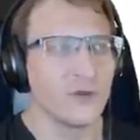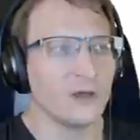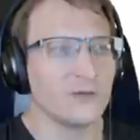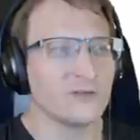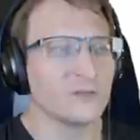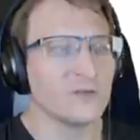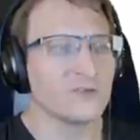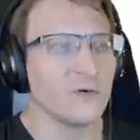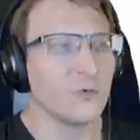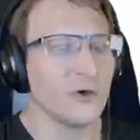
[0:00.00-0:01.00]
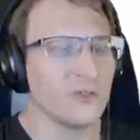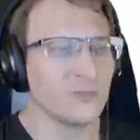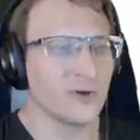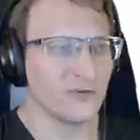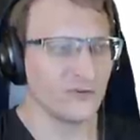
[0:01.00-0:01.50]
A dismissal with
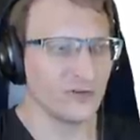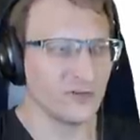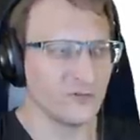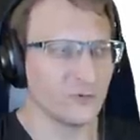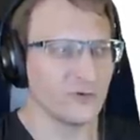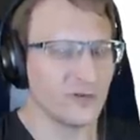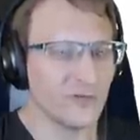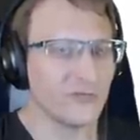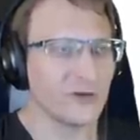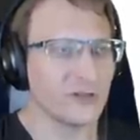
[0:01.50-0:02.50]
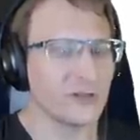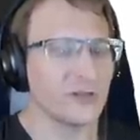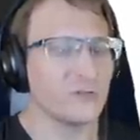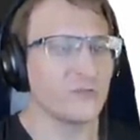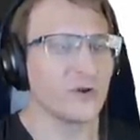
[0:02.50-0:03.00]
prejudice would
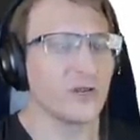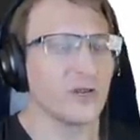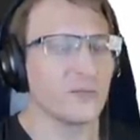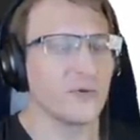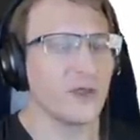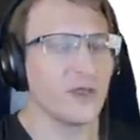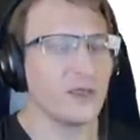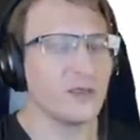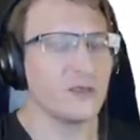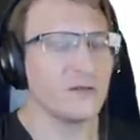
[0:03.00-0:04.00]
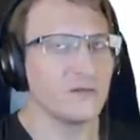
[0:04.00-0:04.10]
definitely bring up a